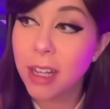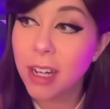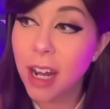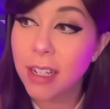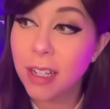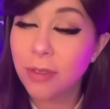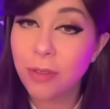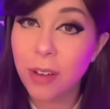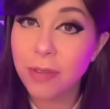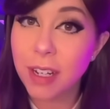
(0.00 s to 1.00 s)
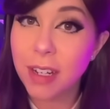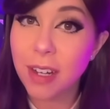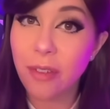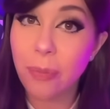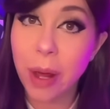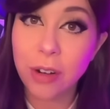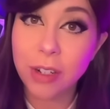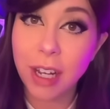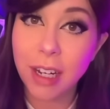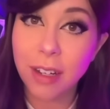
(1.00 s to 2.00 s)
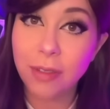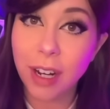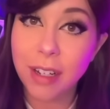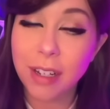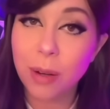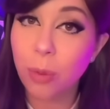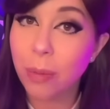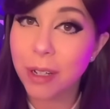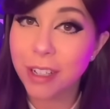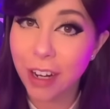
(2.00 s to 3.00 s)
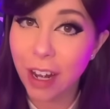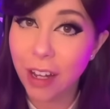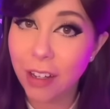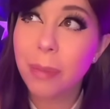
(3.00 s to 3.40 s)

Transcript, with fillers: in the nineteen fifties have better dating advice than women today?